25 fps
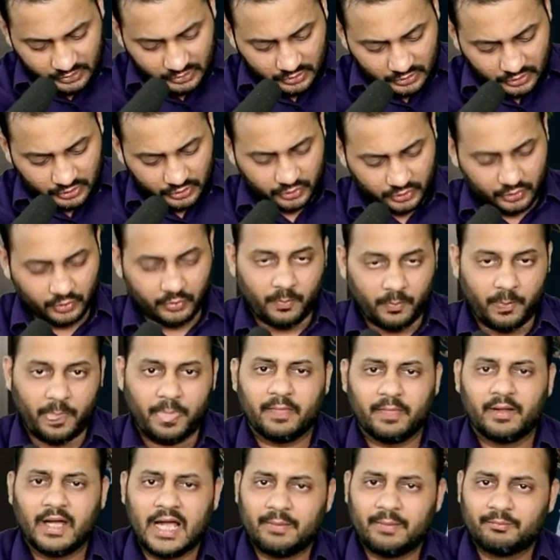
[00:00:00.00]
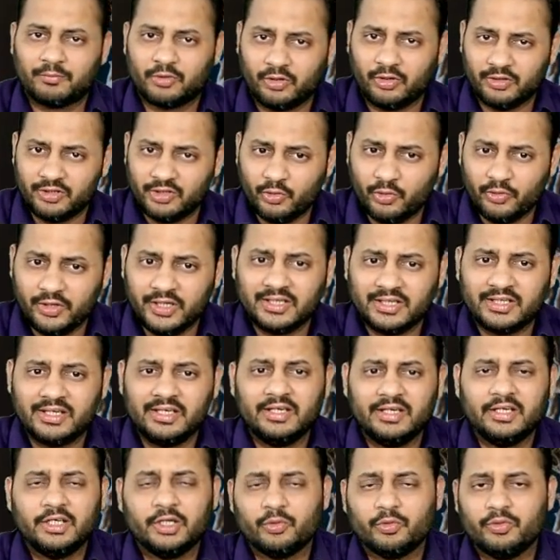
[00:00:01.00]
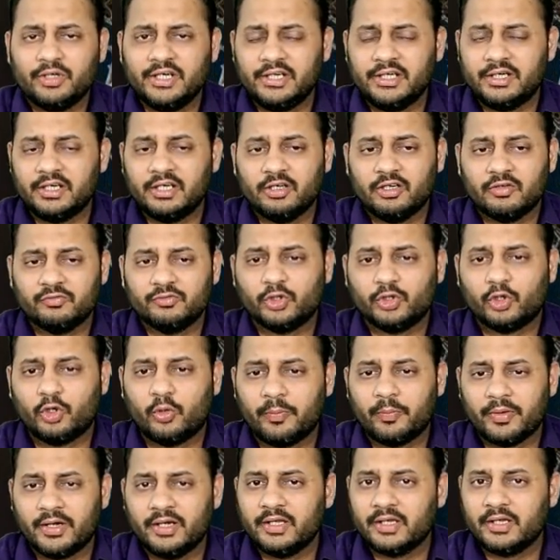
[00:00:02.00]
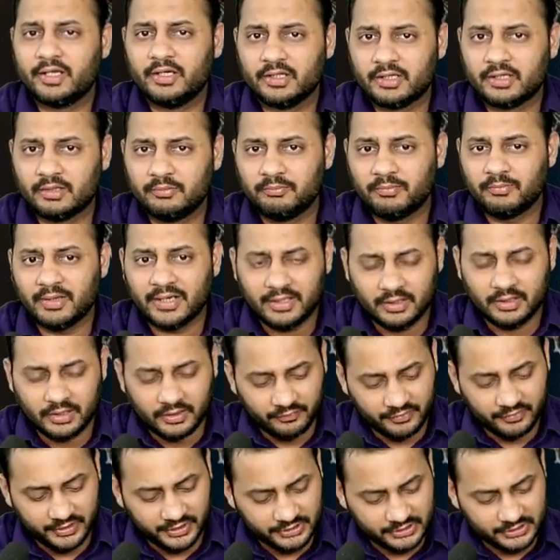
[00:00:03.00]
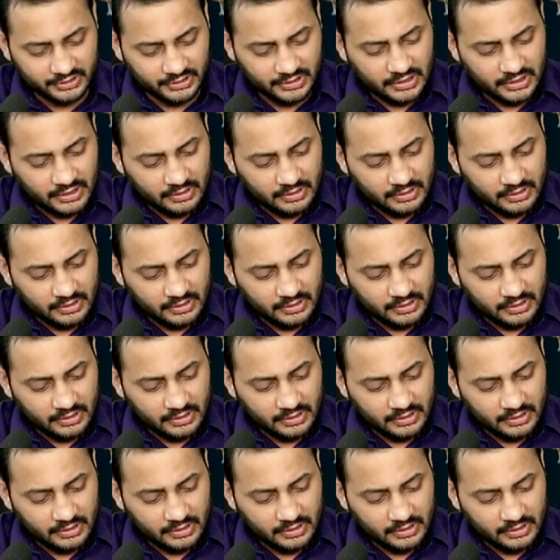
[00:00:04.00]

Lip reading: So, I'm not going into detail of the operating and combined leverage,